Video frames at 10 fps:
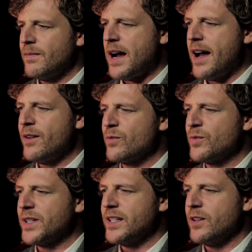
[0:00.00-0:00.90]
I don't
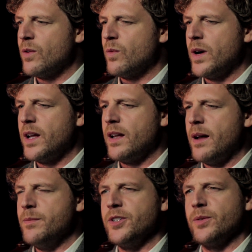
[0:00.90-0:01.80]
really know what
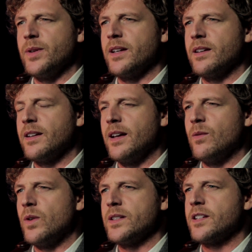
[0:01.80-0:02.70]
I'm doing
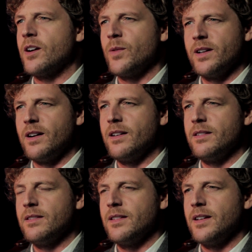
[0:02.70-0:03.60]
and what's going
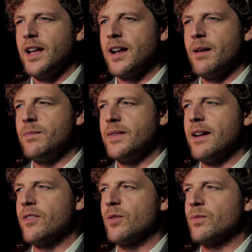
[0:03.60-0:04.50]
on, and I
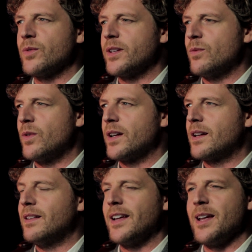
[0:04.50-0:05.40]
never really want to
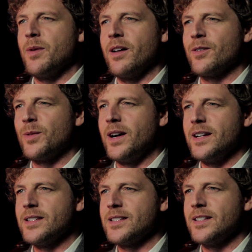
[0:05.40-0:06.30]
claim
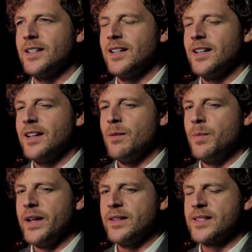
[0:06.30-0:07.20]
otherwise.
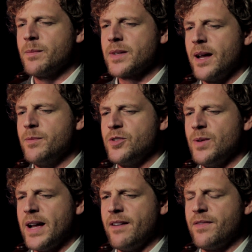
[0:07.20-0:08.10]
But sometimes
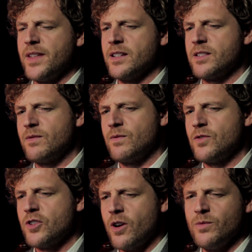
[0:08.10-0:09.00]
you have things
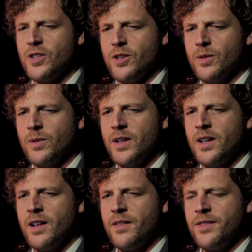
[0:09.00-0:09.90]
shown you
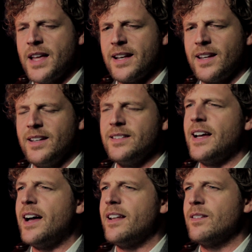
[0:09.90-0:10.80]
that hint
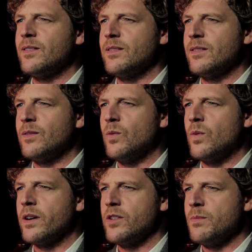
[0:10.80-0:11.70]
at
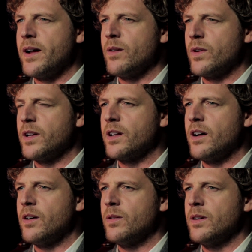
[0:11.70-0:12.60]
where you might want to
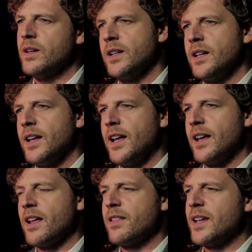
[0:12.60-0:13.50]
go.
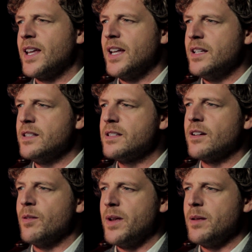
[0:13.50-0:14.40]
And I think hints
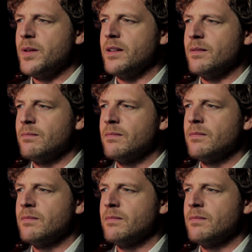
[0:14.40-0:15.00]
are maybe